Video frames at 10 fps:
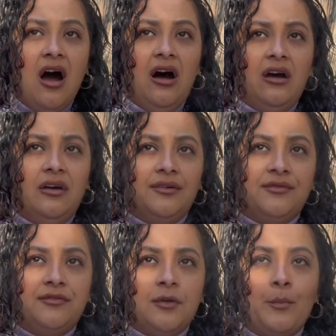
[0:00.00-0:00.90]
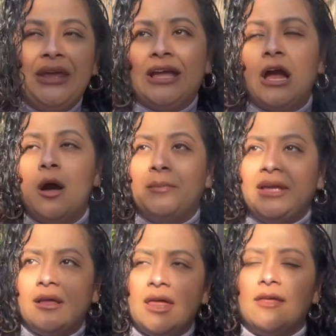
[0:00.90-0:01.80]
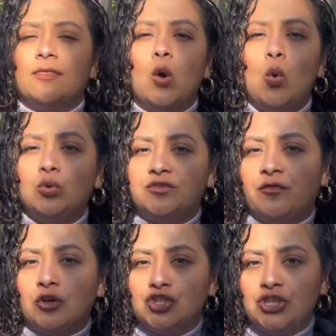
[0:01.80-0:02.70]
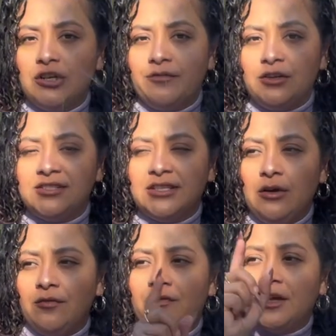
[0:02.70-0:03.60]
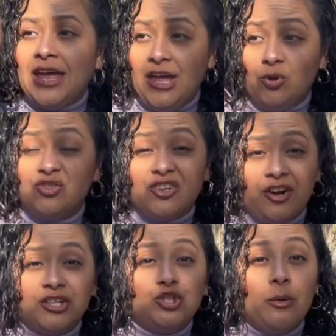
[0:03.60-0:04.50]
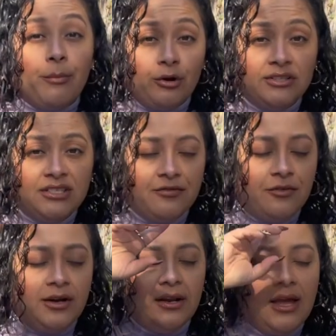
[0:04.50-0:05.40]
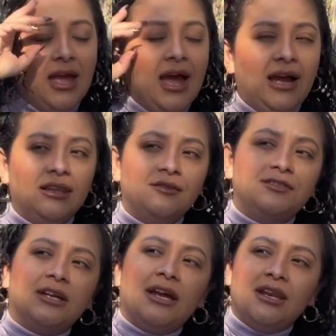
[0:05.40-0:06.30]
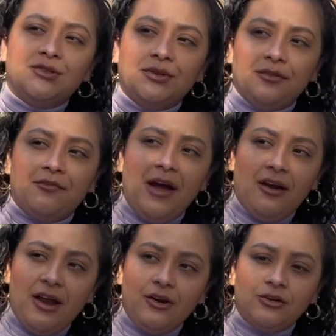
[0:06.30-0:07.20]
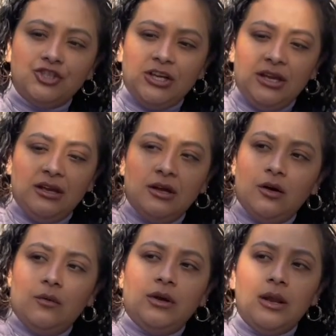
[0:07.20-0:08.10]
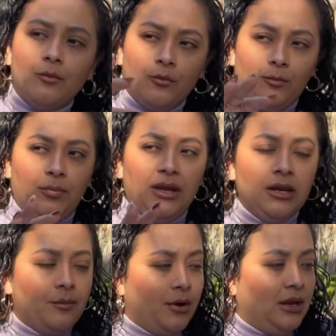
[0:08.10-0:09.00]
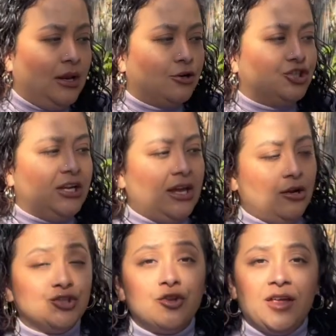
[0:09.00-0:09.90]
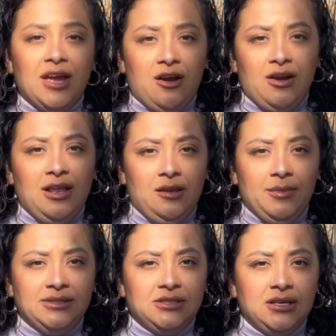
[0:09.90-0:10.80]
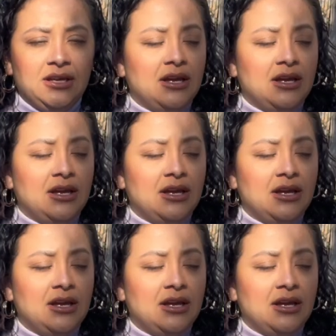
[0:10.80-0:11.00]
of becoming like the old version of yourself. The candle started to burn different. I love to connect with the fire energy when I'm picking up on energy, and also the air element,